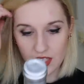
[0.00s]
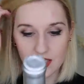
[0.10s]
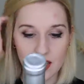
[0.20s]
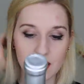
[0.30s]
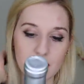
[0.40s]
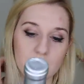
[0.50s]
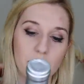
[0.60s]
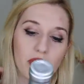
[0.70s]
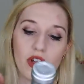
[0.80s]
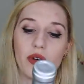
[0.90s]
says that this
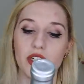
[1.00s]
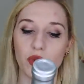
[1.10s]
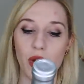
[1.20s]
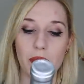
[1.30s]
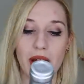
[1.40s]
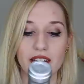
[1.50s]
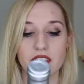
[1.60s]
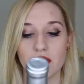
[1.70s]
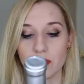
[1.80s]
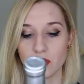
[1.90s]
Merlot is well
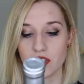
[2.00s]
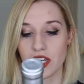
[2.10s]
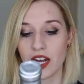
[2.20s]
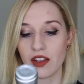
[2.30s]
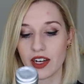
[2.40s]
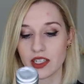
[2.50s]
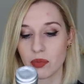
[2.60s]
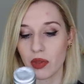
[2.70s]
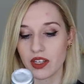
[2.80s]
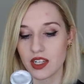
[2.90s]
balanced and versatile. It has
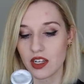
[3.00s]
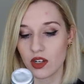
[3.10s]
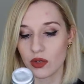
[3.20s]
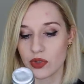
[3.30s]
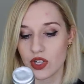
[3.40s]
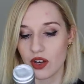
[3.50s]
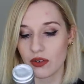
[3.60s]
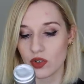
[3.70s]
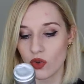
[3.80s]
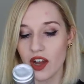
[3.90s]
pleasant notes
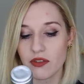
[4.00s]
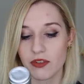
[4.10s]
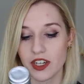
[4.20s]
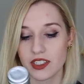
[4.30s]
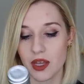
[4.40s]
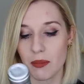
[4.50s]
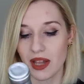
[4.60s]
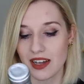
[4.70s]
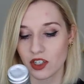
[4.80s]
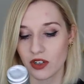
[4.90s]
of dried figs,
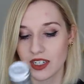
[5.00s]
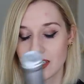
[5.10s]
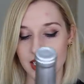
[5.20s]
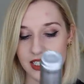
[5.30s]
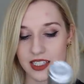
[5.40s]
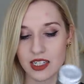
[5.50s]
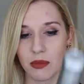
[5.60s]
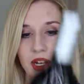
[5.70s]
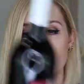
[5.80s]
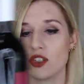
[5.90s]
black currants, and
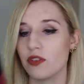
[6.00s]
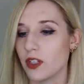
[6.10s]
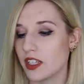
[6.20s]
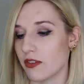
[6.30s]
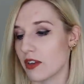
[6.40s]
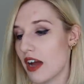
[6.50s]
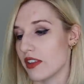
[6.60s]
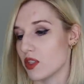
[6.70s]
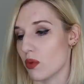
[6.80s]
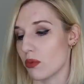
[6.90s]
cinnamon. I do feel like I've gotten
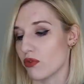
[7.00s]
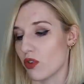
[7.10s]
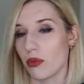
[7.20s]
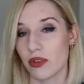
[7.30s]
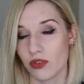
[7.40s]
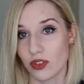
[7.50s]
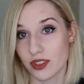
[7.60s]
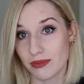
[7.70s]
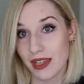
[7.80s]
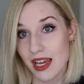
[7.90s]
this one before, but of
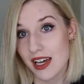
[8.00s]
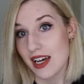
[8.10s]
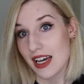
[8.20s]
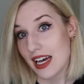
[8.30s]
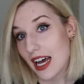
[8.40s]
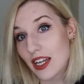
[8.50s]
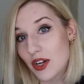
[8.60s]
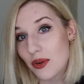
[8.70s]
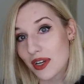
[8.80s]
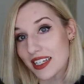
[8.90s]
course, I
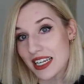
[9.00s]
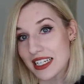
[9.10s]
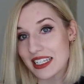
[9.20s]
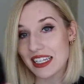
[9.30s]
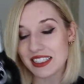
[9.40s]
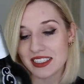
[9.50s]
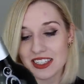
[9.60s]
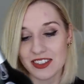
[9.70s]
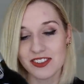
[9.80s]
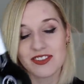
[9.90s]
don't know what it tastes like because
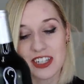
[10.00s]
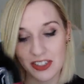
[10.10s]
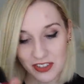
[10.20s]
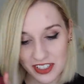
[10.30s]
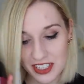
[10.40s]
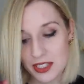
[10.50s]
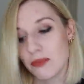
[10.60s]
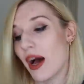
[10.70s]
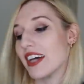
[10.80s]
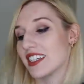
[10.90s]
I don't, I don't drink this.
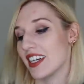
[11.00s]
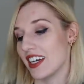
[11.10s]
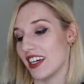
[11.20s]
But